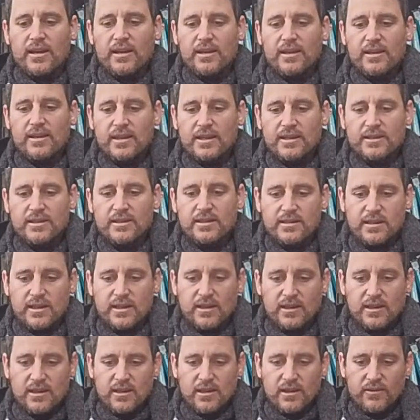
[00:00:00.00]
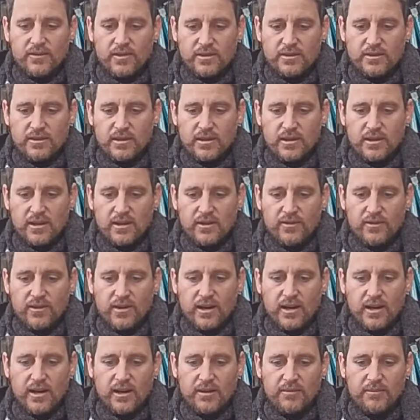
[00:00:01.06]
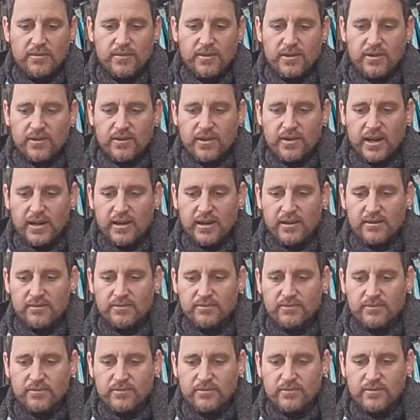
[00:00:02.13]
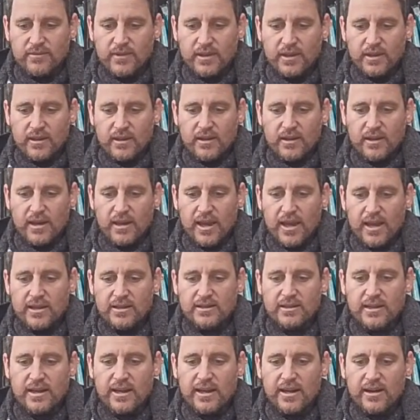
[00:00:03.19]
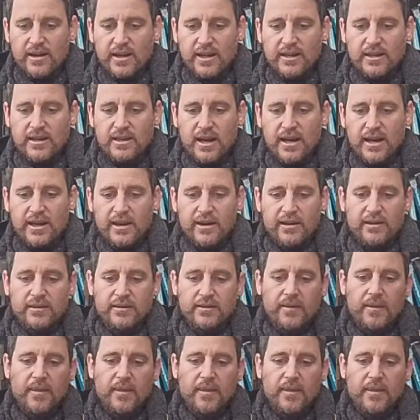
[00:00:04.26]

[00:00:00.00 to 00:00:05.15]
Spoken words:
this is in the University of right, El Zahir in Kahir.